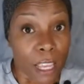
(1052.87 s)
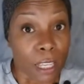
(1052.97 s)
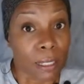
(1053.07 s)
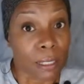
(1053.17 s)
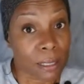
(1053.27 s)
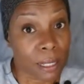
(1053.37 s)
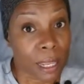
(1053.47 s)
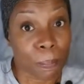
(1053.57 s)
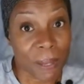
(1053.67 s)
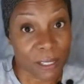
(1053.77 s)
It's a lot
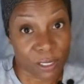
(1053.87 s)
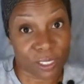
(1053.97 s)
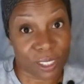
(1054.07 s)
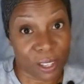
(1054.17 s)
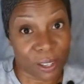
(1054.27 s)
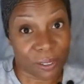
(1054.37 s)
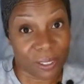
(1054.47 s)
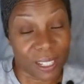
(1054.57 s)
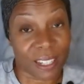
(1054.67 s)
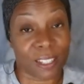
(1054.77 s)
of patience though,
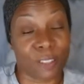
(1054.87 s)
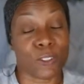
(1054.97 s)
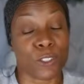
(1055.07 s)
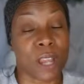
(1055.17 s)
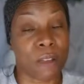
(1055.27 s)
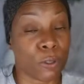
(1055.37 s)
and if you travel